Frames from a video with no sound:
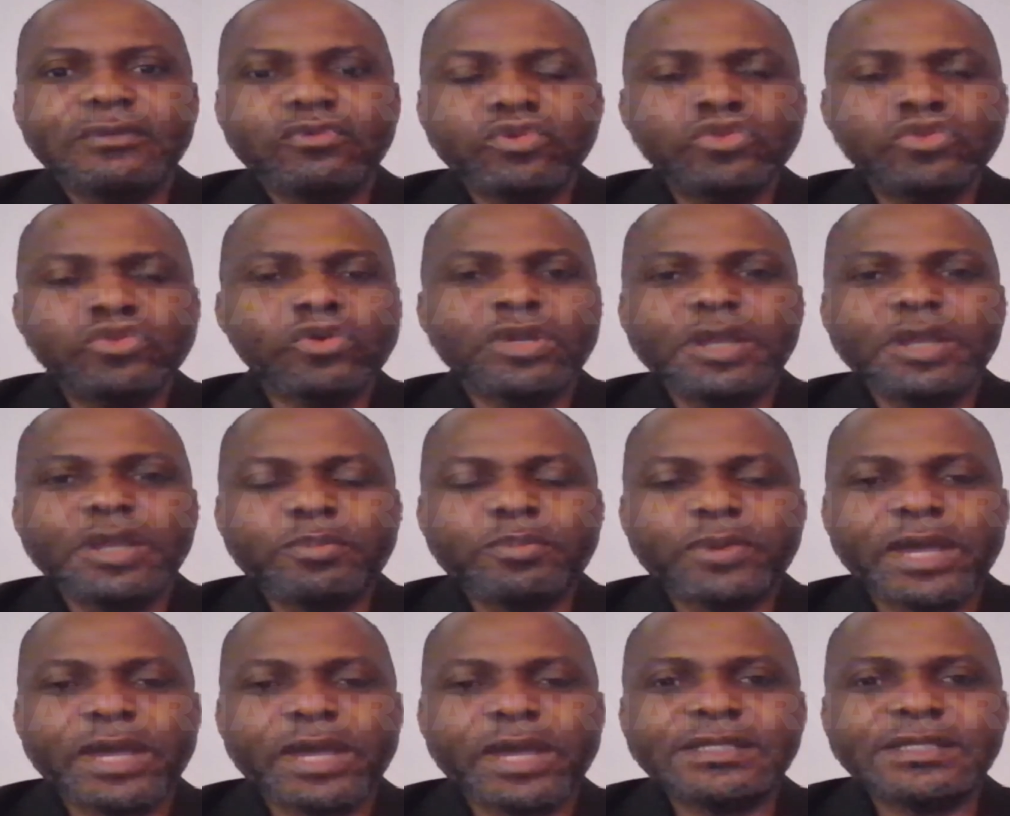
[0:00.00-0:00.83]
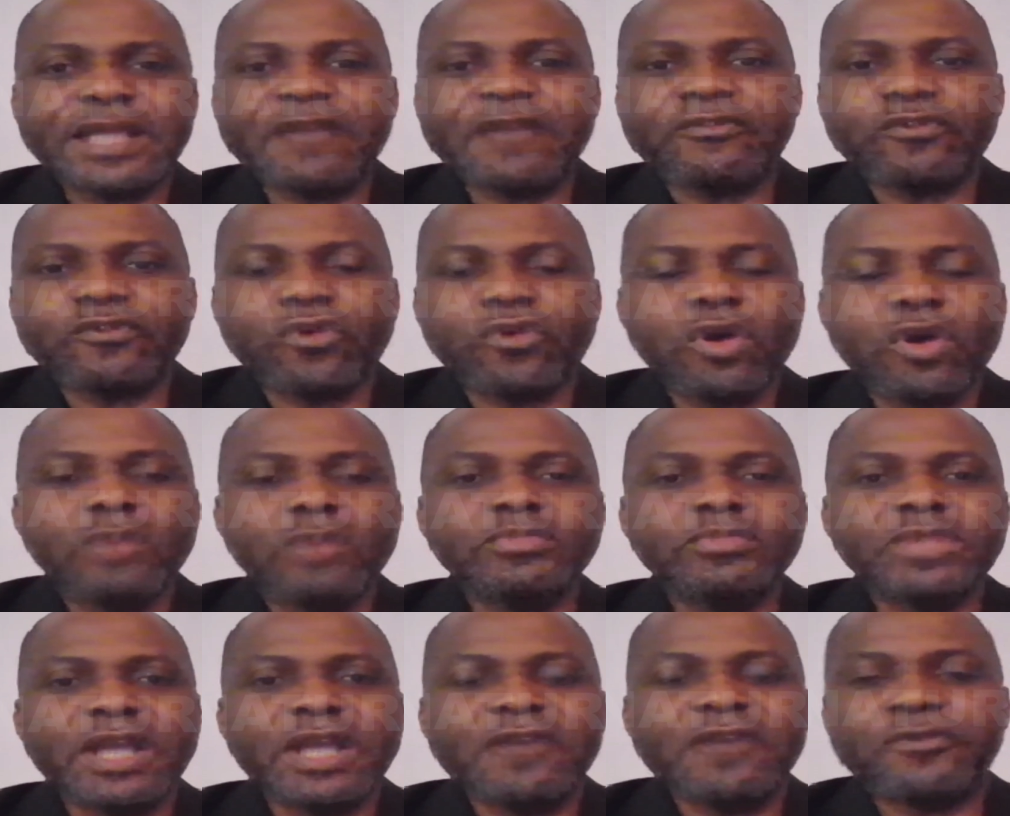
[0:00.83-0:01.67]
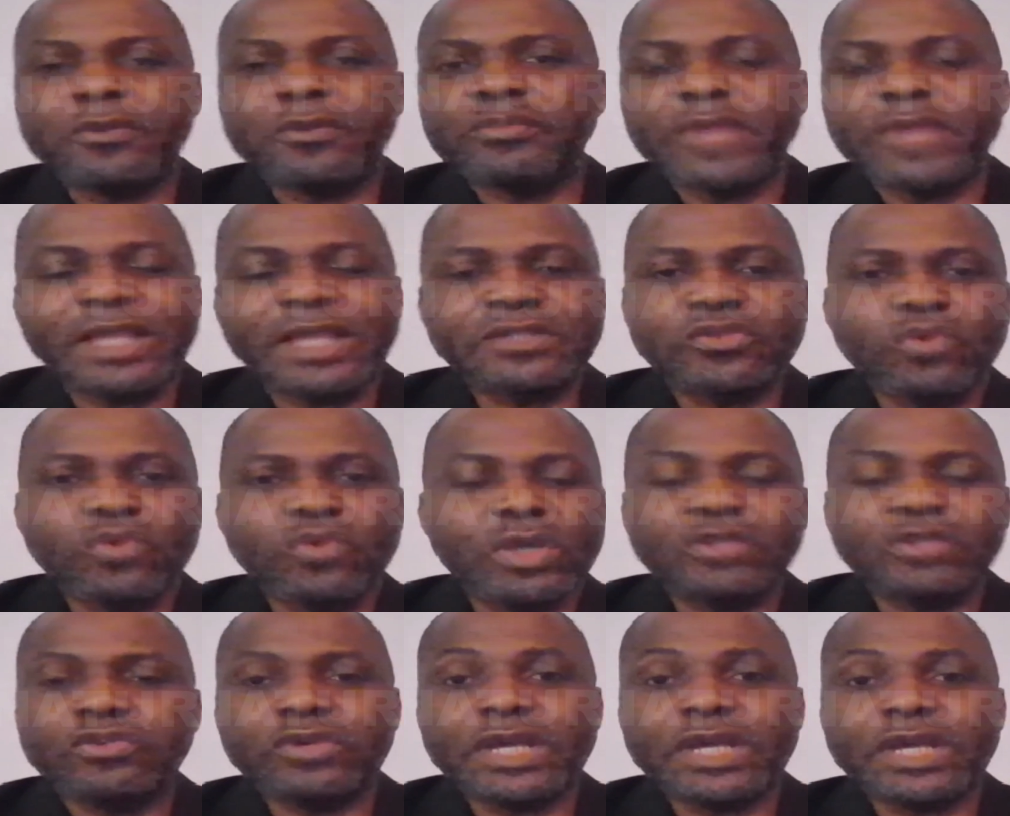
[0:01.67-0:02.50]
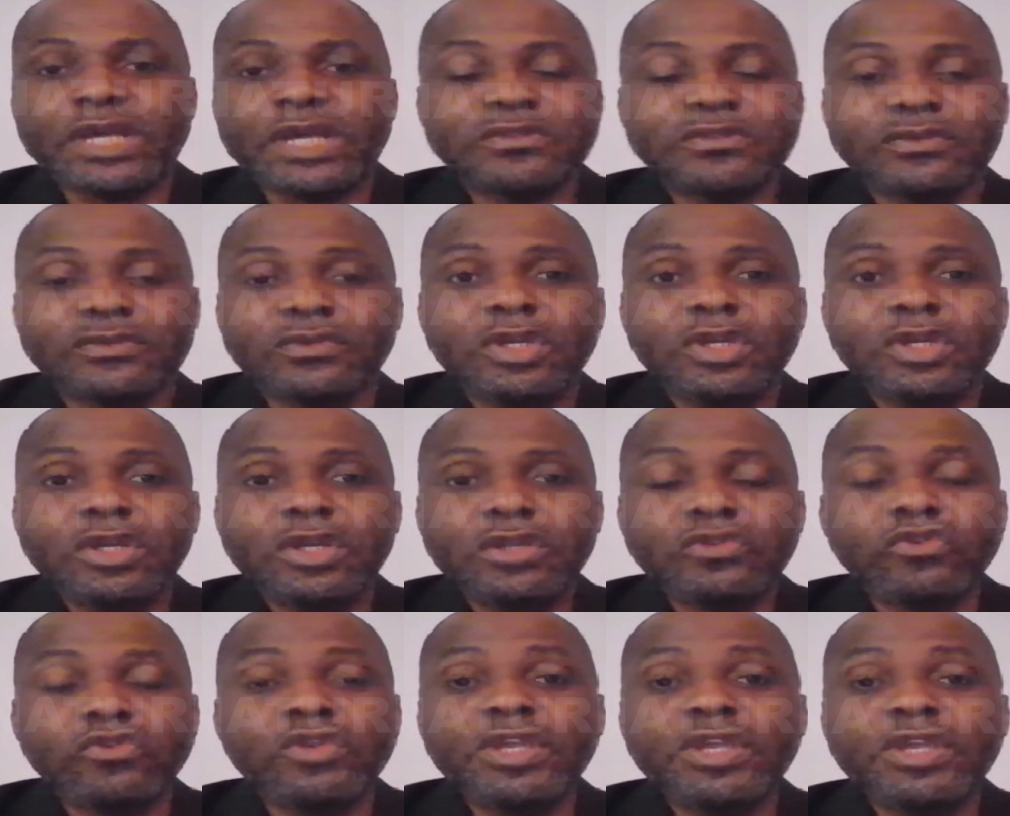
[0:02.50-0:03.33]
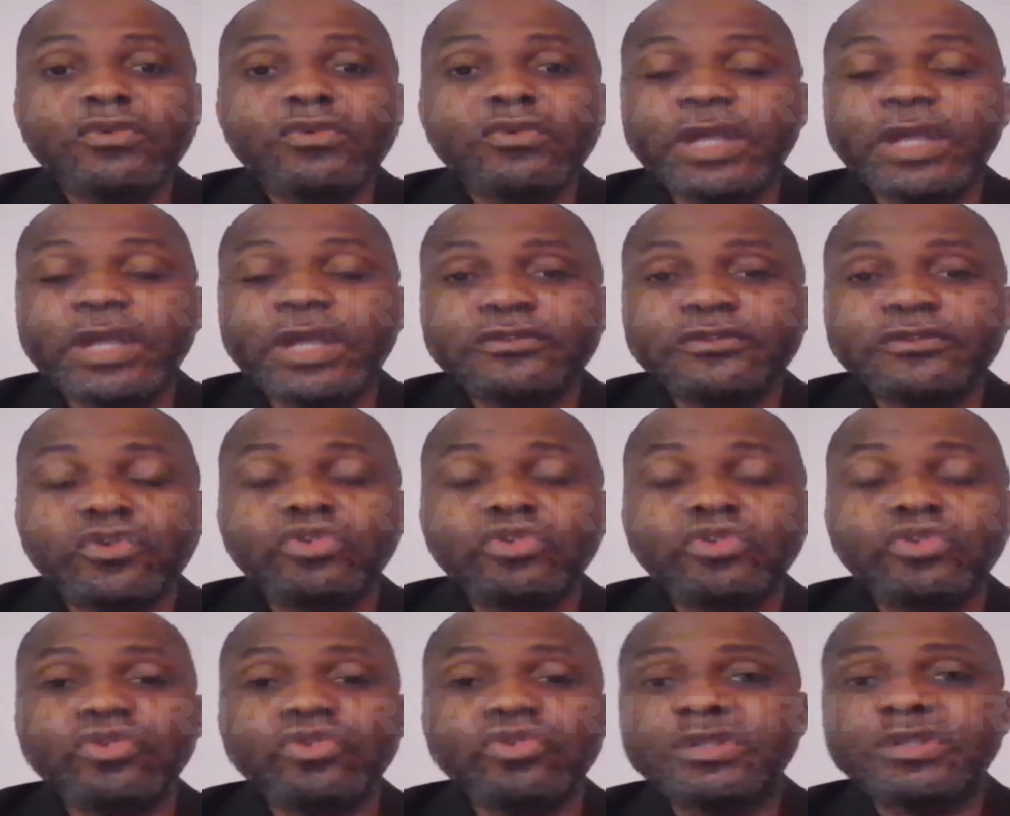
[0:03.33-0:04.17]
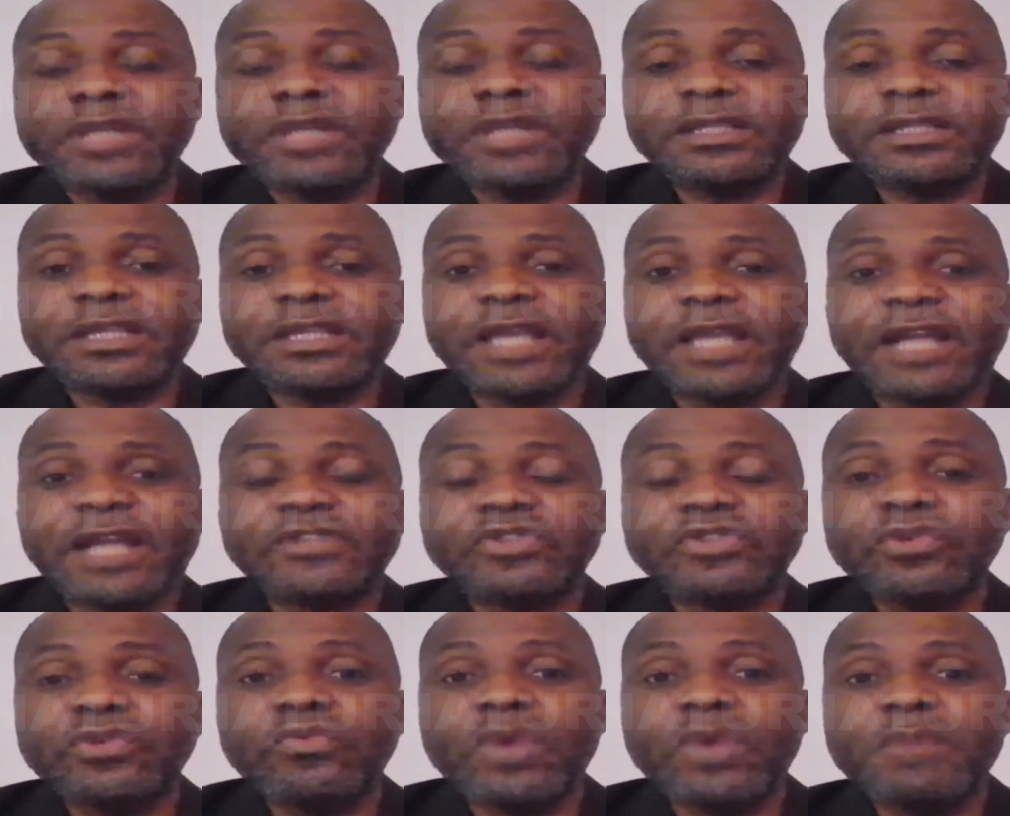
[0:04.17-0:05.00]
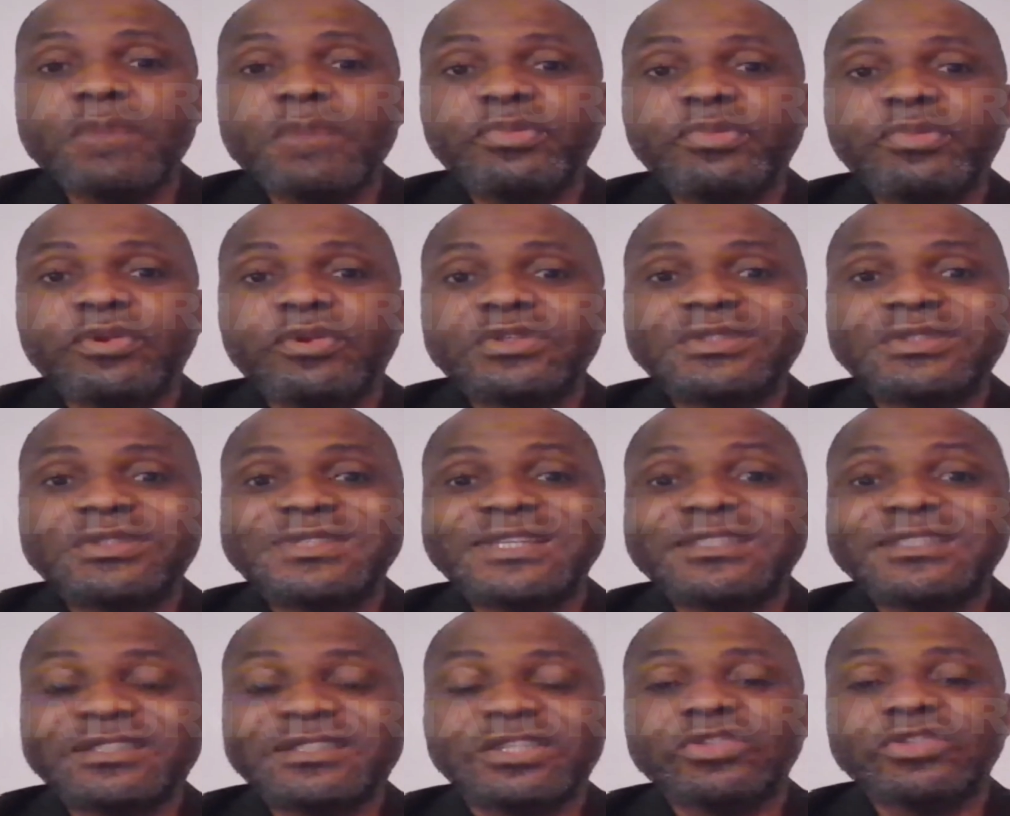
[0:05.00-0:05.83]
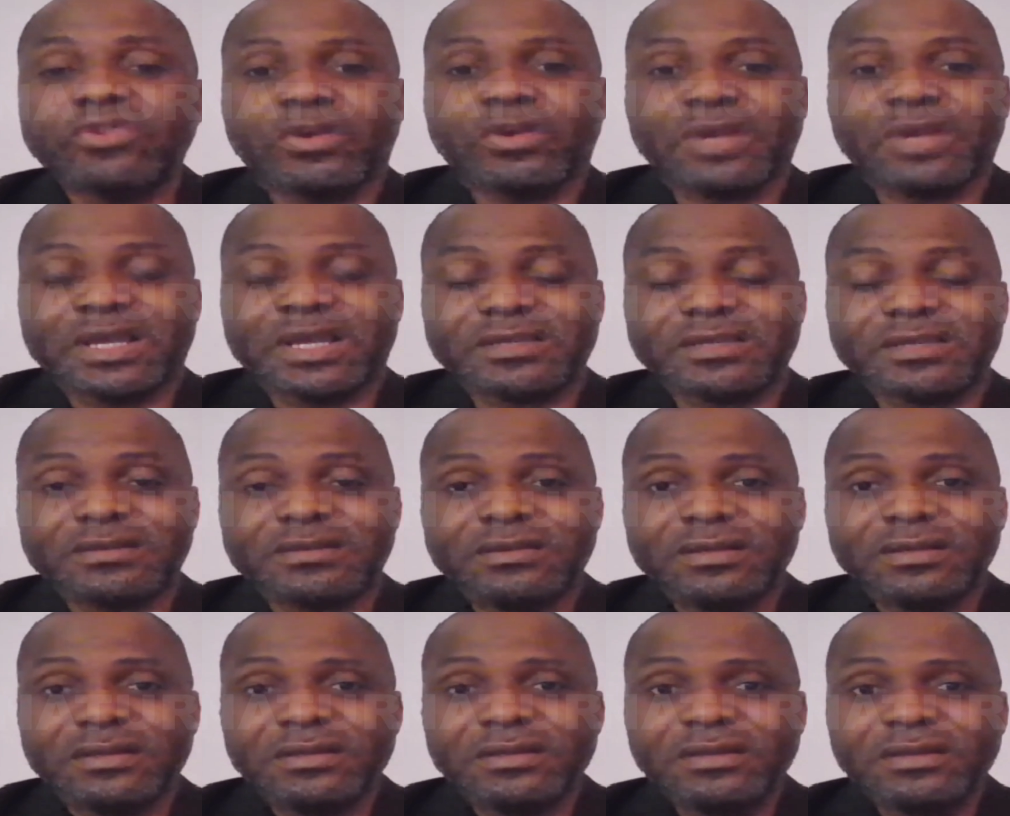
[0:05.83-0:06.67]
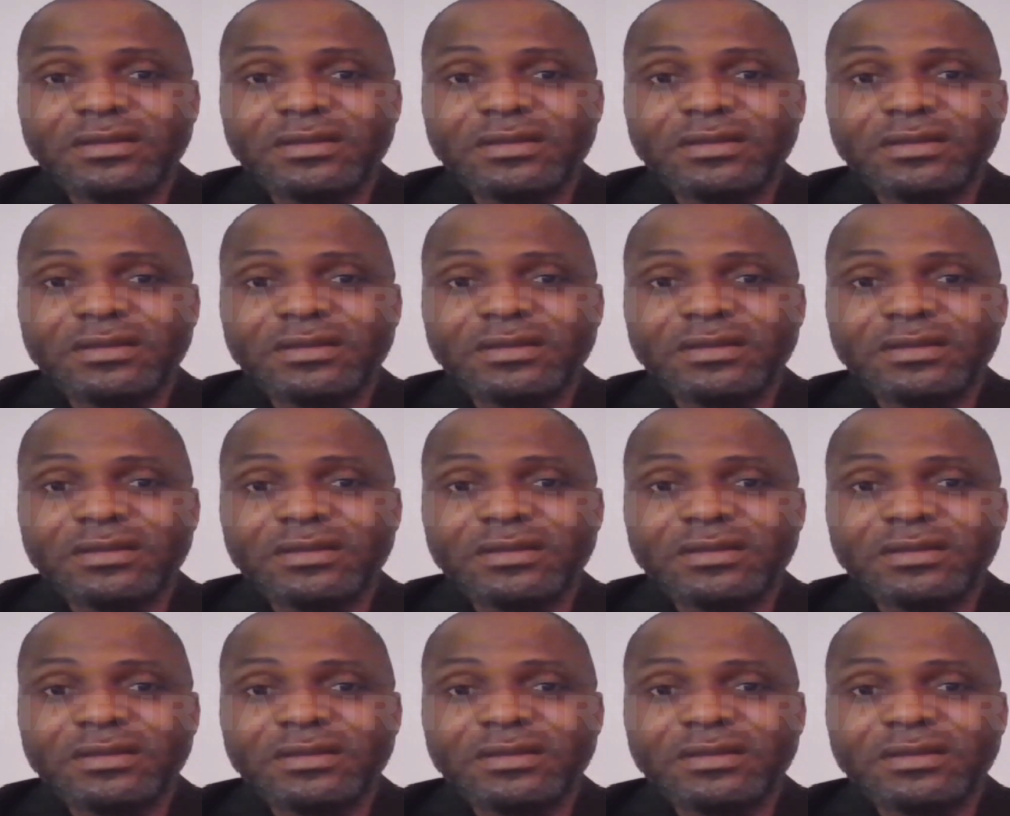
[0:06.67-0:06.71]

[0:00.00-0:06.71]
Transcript: crude oil price have come down from $91 to do you know that it actually went below $60?